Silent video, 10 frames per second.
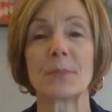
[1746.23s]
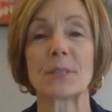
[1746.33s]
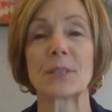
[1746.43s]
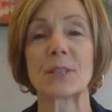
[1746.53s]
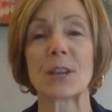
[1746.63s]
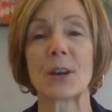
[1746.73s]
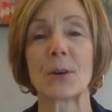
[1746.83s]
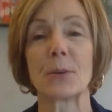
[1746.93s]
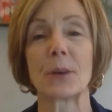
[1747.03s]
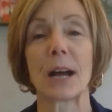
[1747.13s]

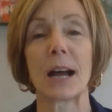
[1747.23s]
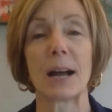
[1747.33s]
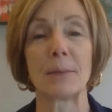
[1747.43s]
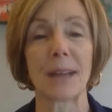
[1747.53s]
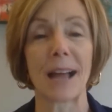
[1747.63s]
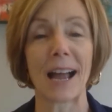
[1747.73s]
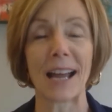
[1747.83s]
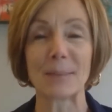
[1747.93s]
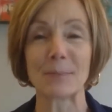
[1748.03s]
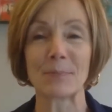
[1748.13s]
So
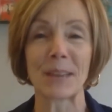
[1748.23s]
I